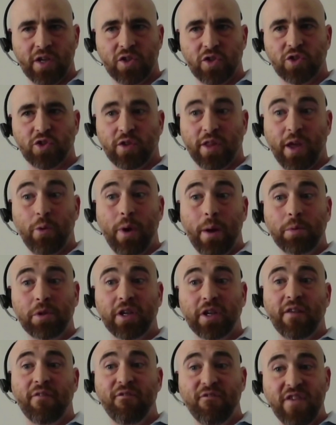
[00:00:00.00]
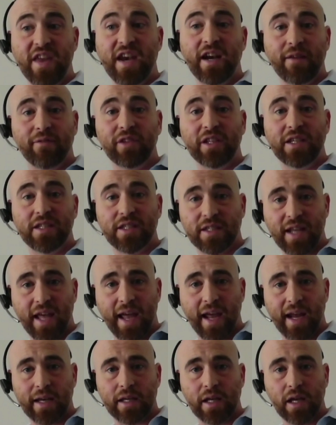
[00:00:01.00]
So they were able to definitively
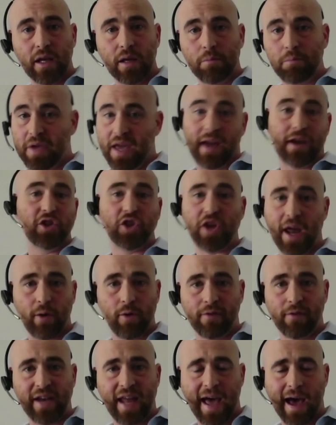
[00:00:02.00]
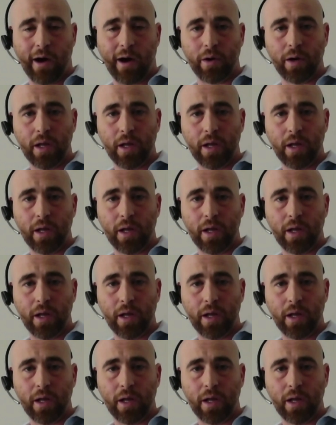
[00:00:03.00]
state, beyond a shadow of a doubt,